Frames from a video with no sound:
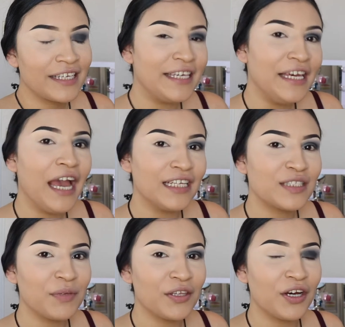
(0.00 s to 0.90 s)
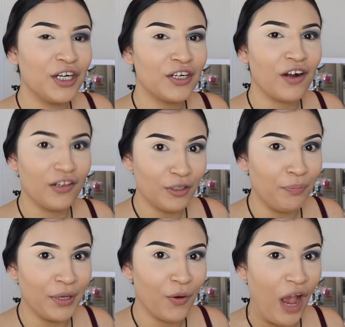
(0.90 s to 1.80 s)
He hands me the
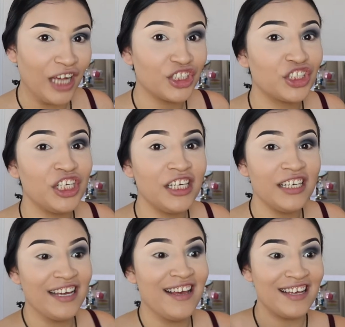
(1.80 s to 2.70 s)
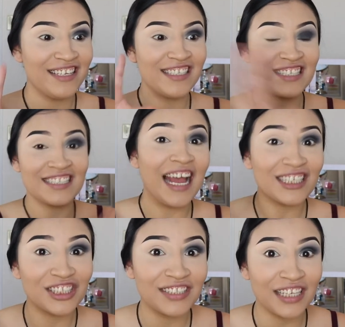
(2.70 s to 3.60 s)
$100 bill and she
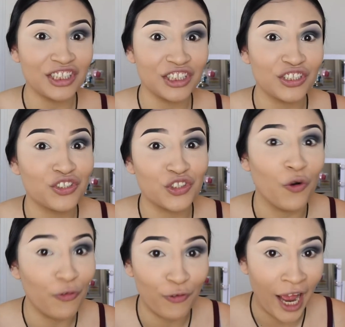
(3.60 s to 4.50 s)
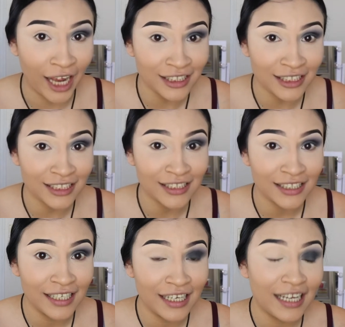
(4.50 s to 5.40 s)
snatches that shit so fast.
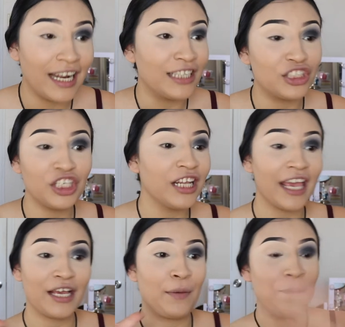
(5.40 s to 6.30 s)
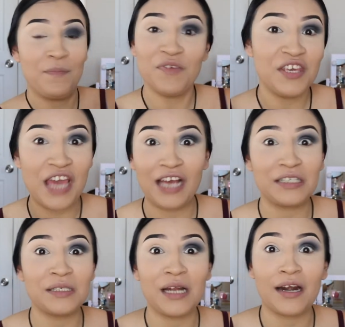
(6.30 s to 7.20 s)
Like, she like
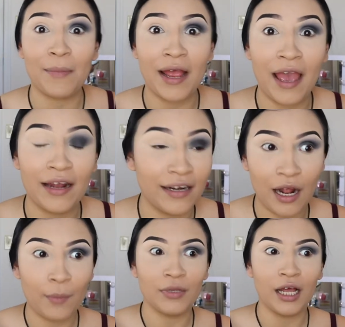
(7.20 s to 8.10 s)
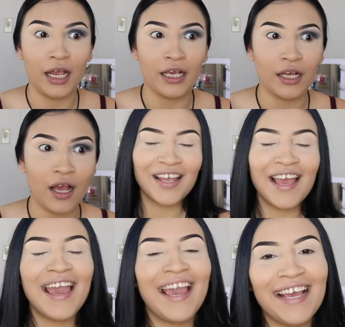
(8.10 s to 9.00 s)
yanks it out of my hand and I'm like,
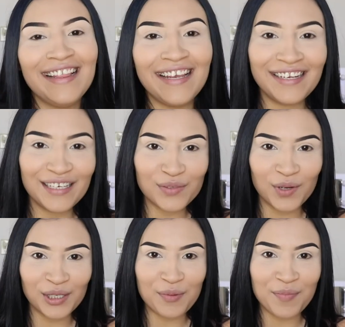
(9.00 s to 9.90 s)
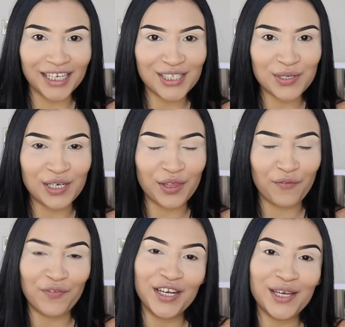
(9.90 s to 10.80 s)
hey ladies, welcome back to
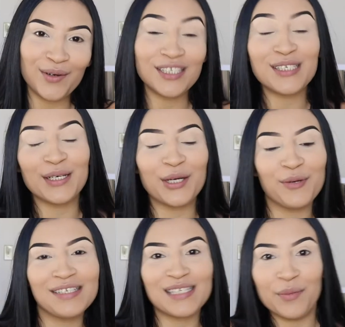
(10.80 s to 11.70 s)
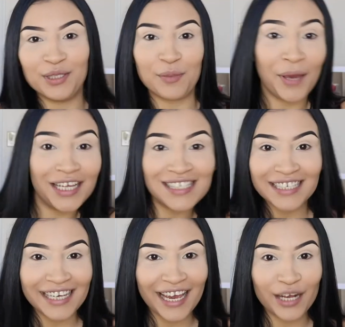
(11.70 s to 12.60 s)
another video. It's your girl Miss Emily Paints
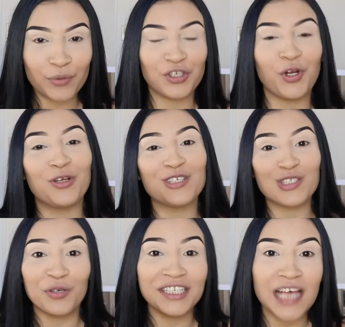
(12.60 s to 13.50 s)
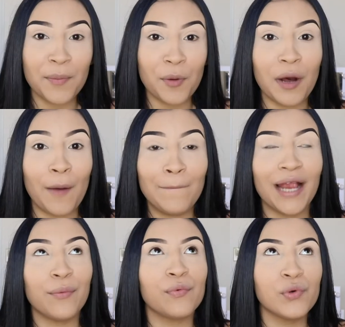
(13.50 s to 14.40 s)
again with another story time about
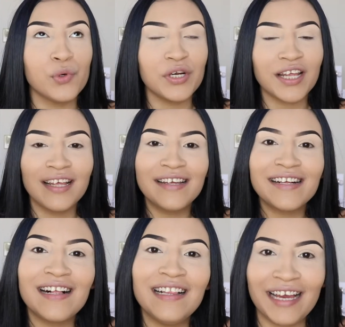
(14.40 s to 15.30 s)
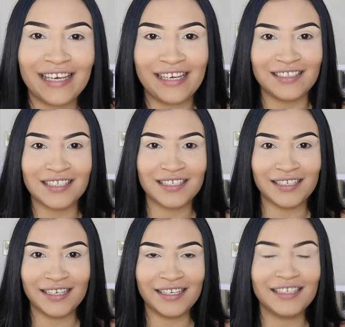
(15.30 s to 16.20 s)
my rude client.
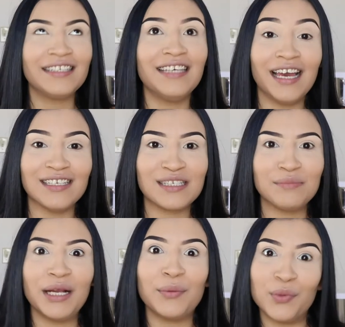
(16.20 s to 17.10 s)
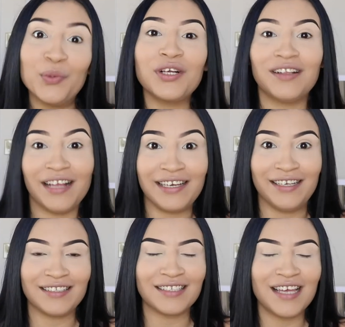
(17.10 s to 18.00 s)
Yes, my rude
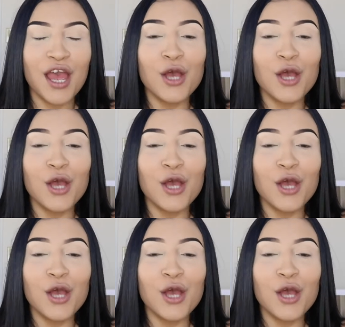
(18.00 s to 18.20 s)
client.